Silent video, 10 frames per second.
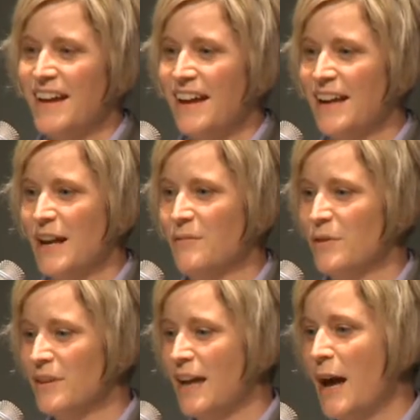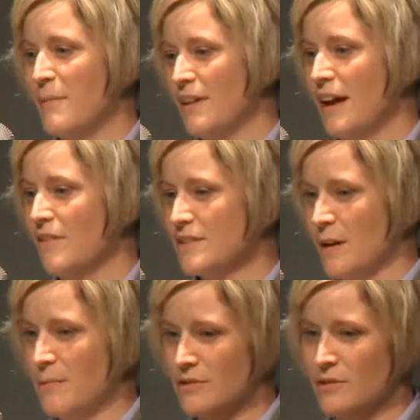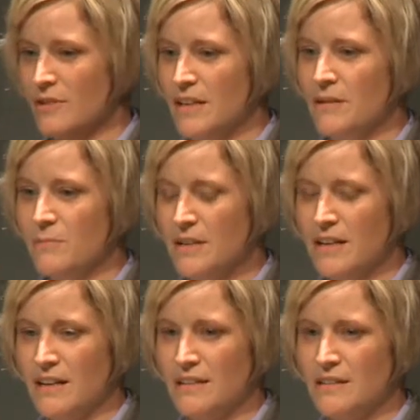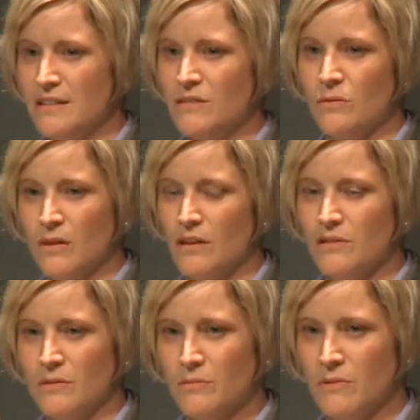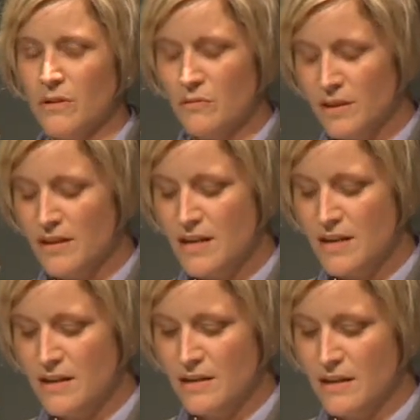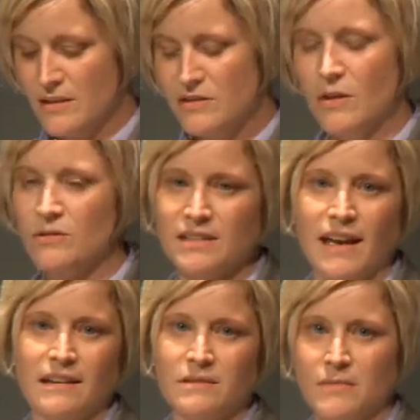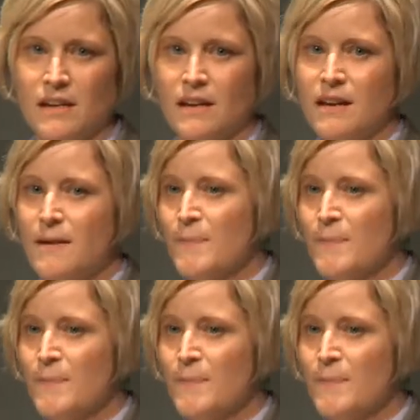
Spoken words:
And I'm really happy to have this opportunity because it's so sad to me.